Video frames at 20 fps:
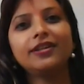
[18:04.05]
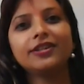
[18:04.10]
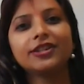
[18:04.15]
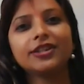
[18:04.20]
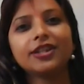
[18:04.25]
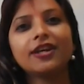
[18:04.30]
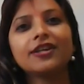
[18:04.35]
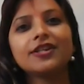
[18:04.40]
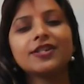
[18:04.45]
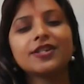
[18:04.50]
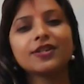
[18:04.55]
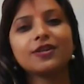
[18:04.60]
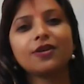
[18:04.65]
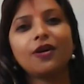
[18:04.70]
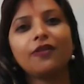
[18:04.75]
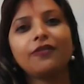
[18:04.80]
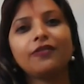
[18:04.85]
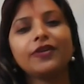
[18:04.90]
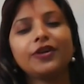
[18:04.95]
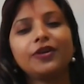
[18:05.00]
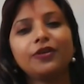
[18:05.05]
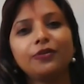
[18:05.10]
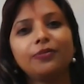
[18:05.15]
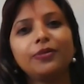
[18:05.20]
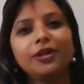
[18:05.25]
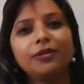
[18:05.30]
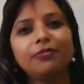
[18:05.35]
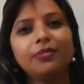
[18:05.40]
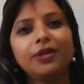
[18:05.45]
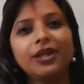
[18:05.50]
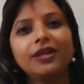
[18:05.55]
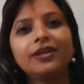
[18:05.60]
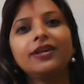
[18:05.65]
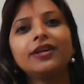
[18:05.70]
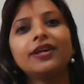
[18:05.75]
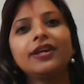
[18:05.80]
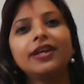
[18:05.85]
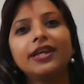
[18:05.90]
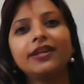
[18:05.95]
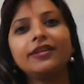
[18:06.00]
touch of a human being
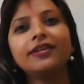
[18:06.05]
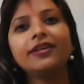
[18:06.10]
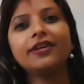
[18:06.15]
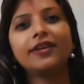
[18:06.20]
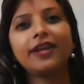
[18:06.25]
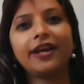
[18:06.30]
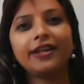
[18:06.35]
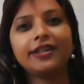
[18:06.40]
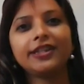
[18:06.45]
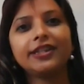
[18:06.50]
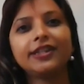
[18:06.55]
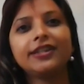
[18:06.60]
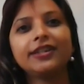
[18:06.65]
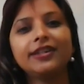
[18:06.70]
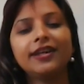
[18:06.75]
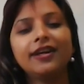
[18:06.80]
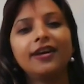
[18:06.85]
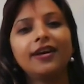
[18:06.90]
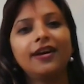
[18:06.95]
in the writing